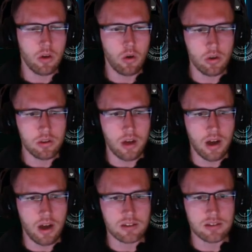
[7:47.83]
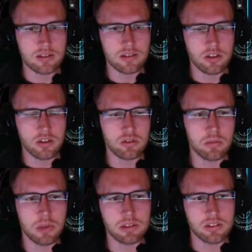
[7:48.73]
or the axis to
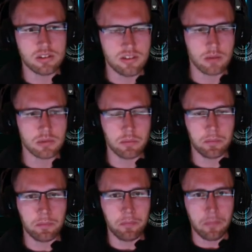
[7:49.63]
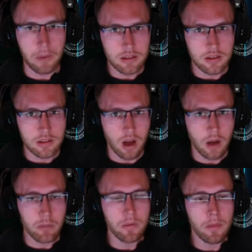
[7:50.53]
be intercepted by the app
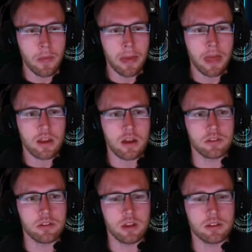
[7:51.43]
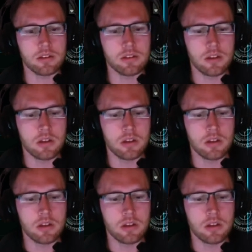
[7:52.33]
and then